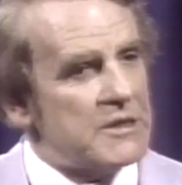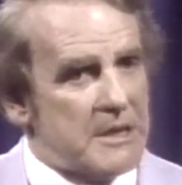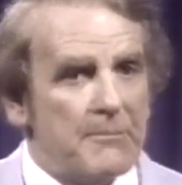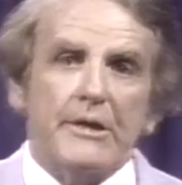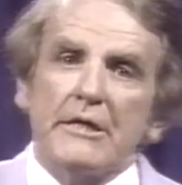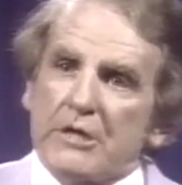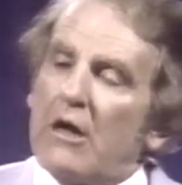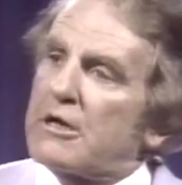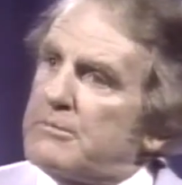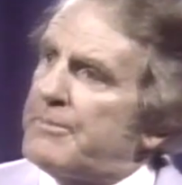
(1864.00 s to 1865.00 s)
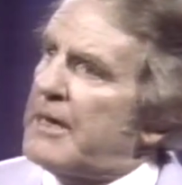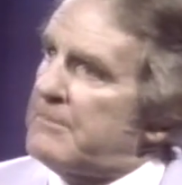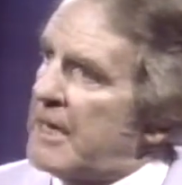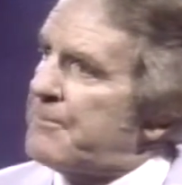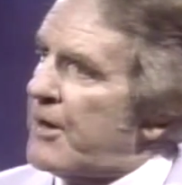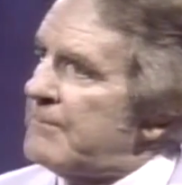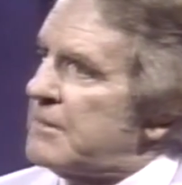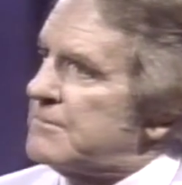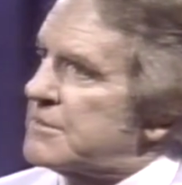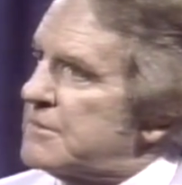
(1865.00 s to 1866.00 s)
that somebody had told him about my
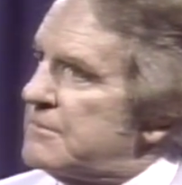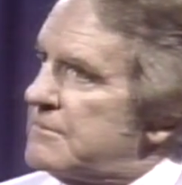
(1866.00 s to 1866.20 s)
problems.